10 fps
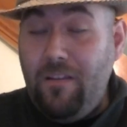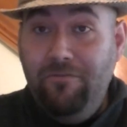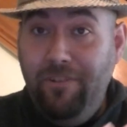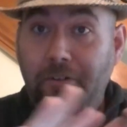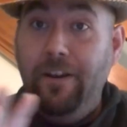
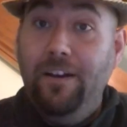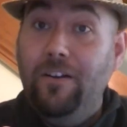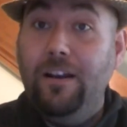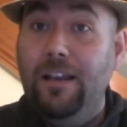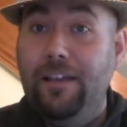very
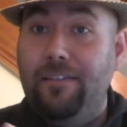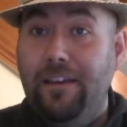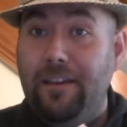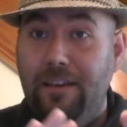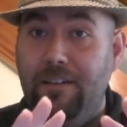unclear
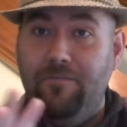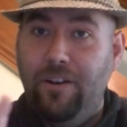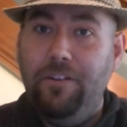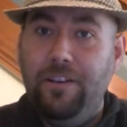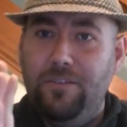thinking,
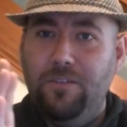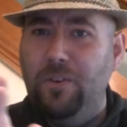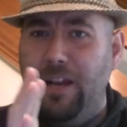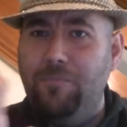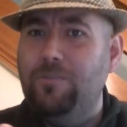very sort
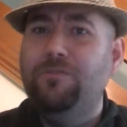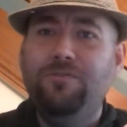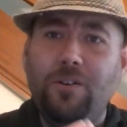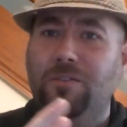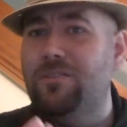of unable to
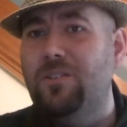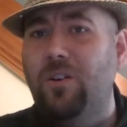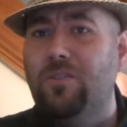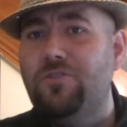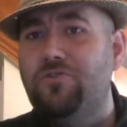focus or
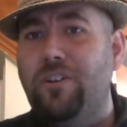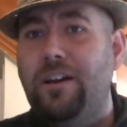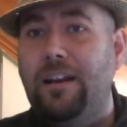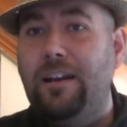concentrate on